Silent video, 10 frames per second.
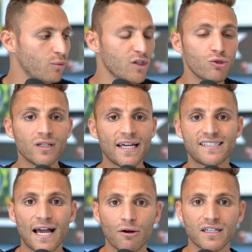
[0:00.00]
When you lay
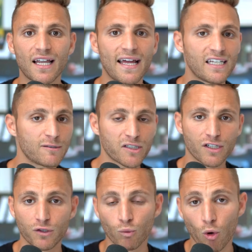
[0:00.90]
down at night, especially
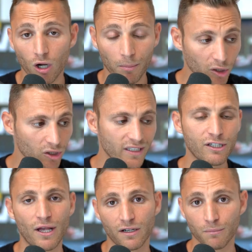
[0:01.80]
if you woke up early and
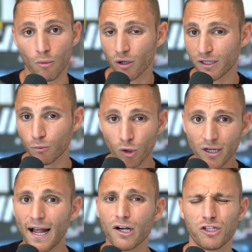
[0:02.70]
you had a morning
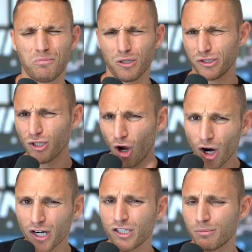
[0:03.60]
workout and you pushed
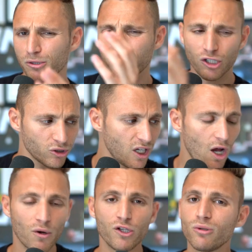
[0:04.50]
hard and you're pushing goals,
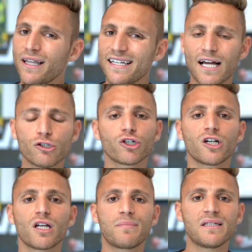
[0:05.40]
when you lay down, you're
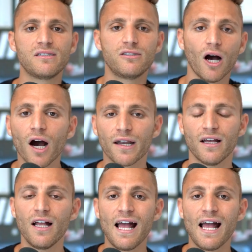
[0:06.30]
going to be done.